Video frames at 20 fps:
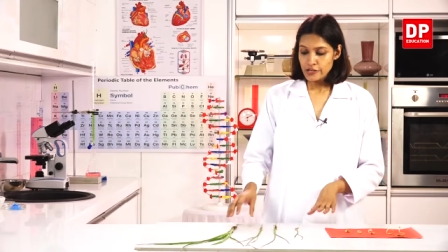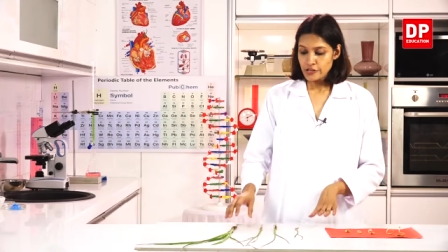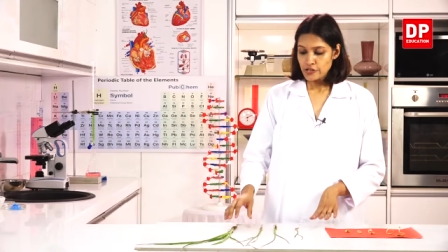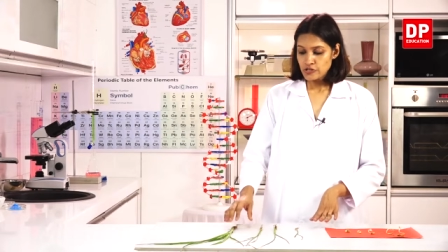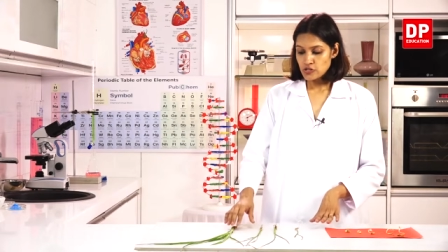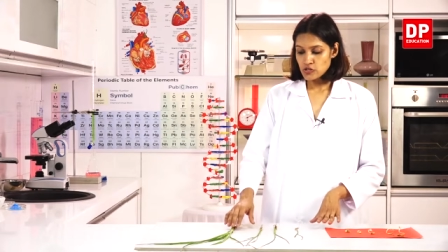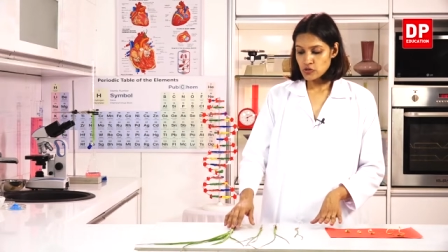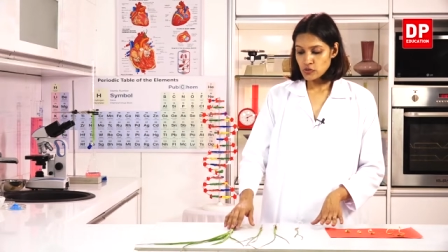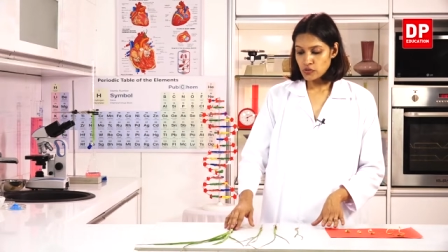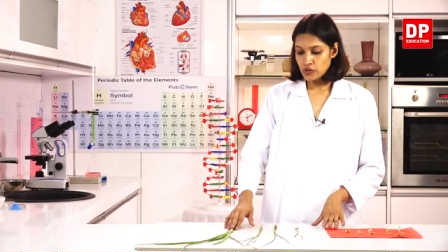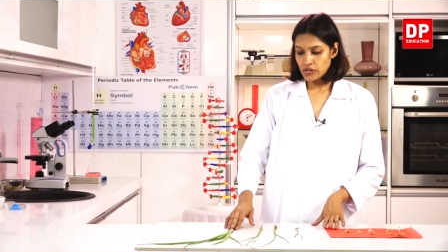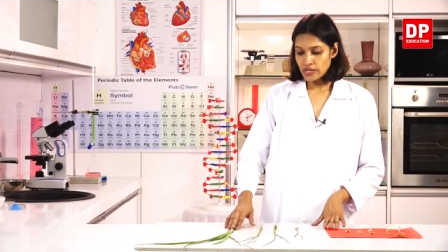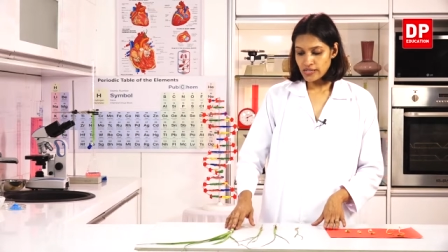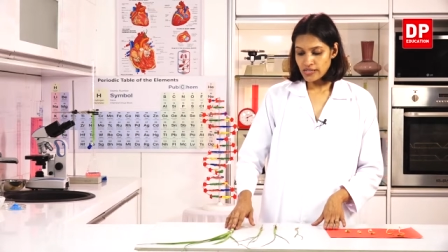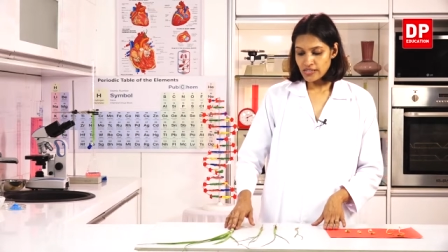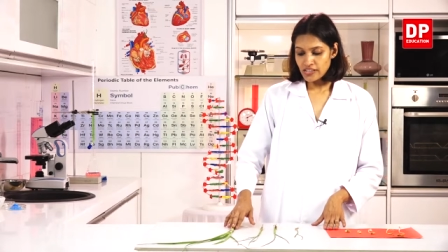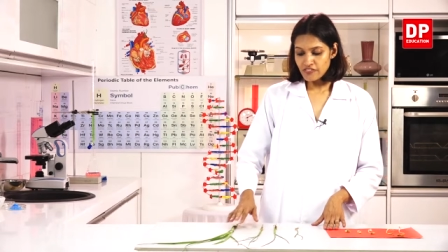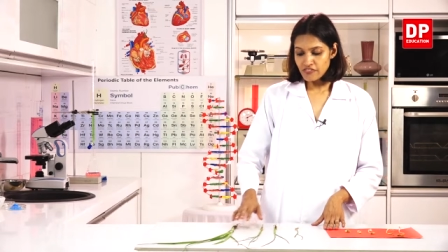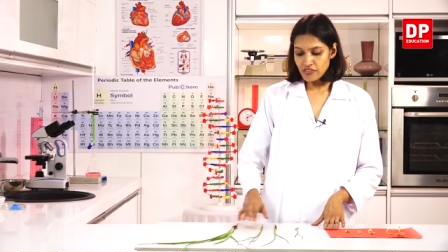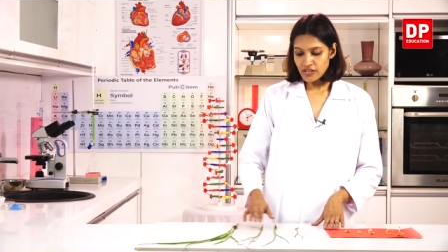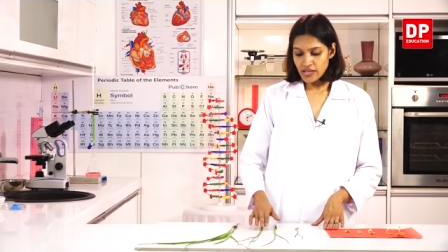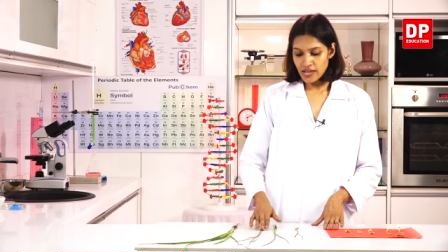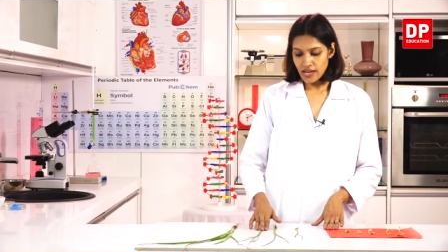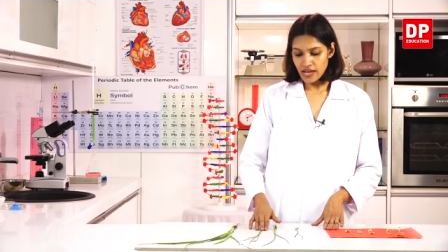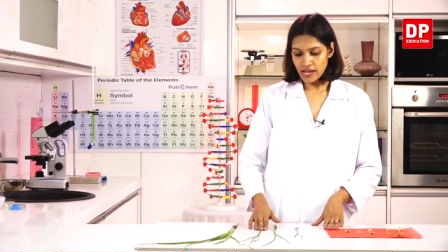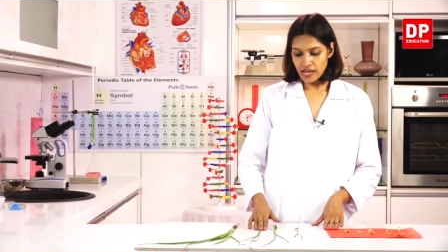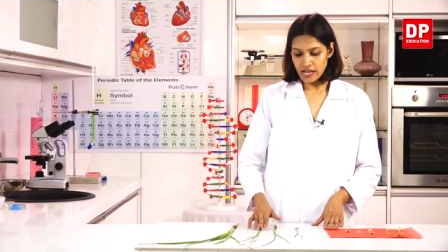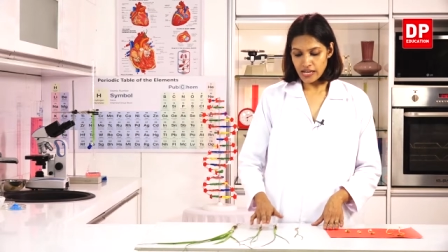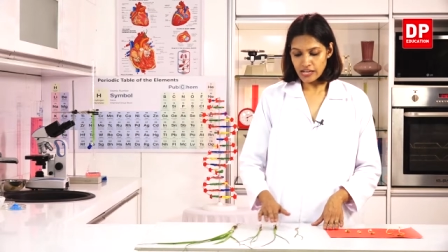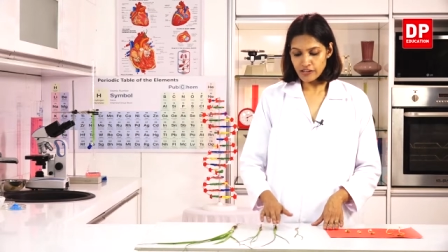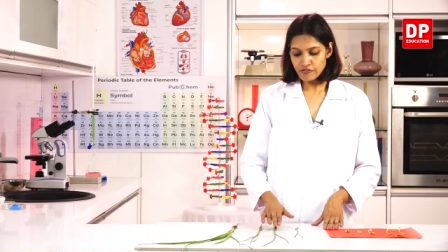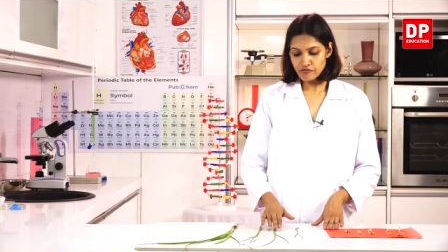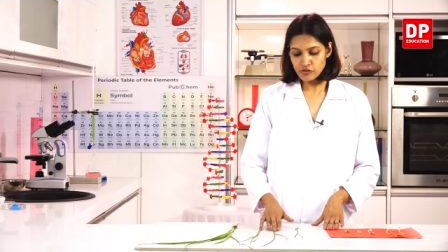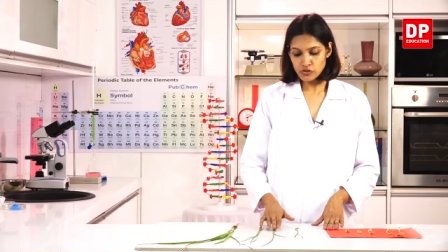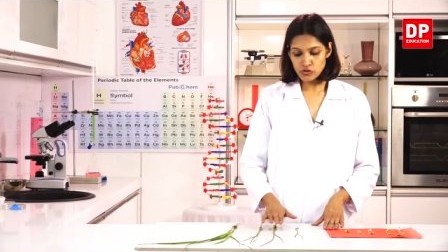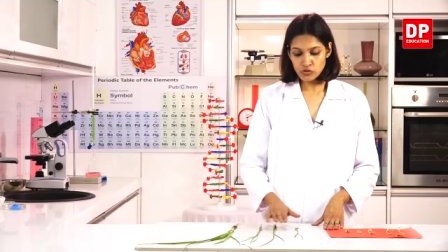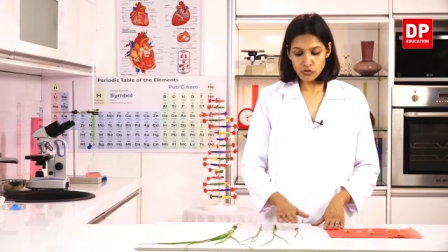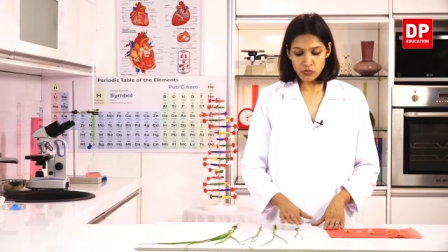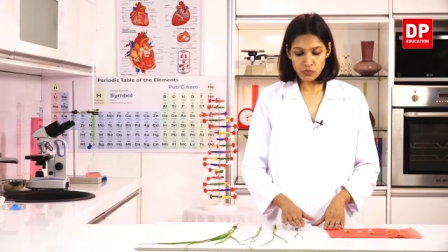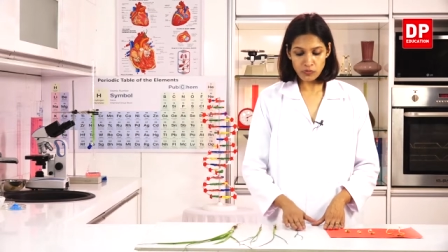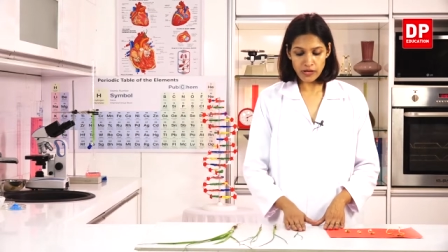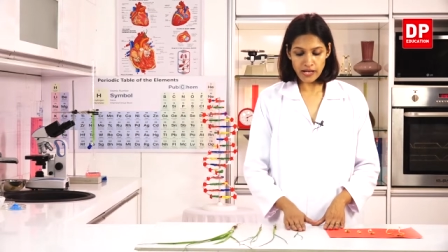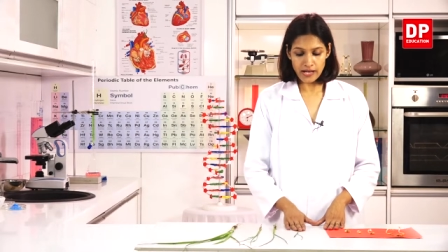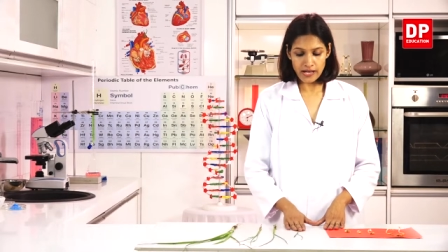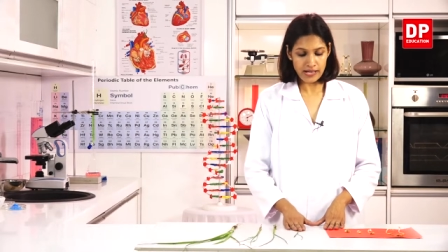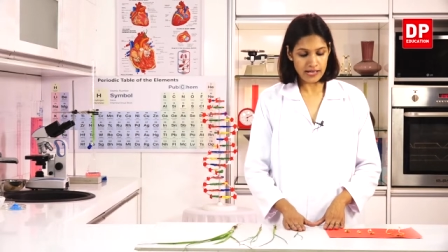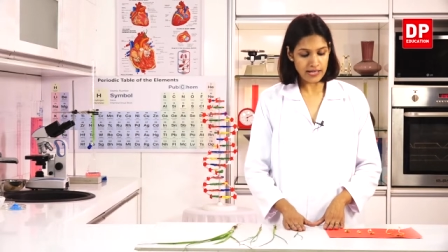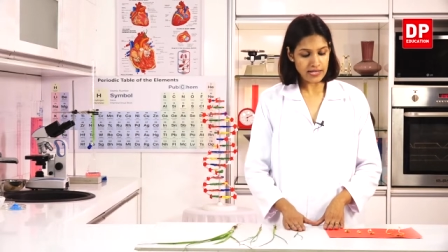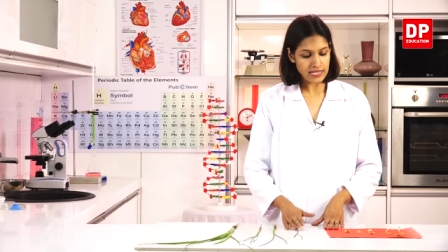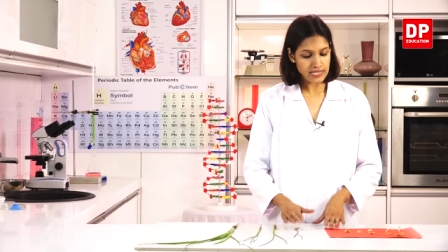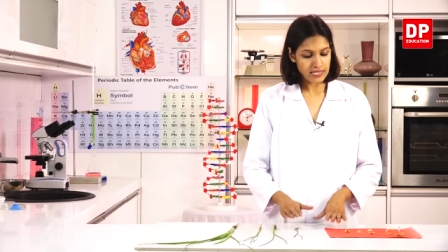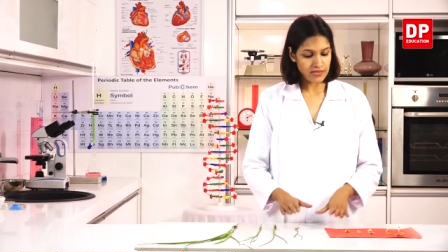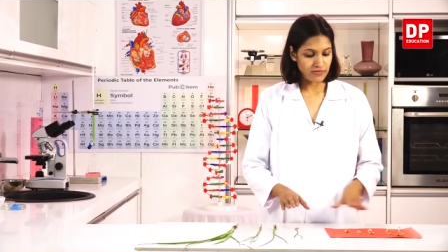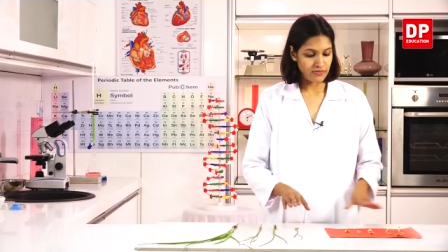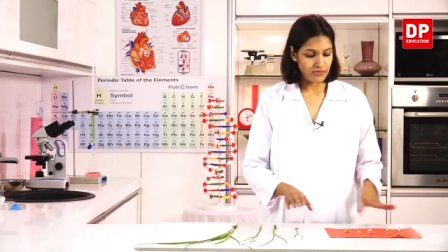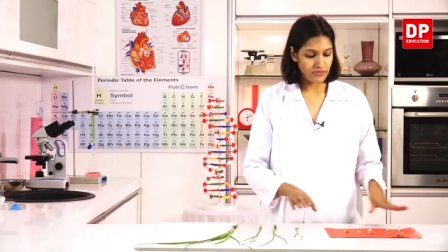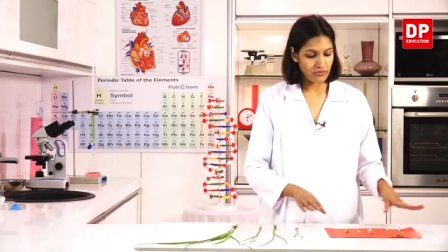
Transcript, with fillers: So here we have two plants.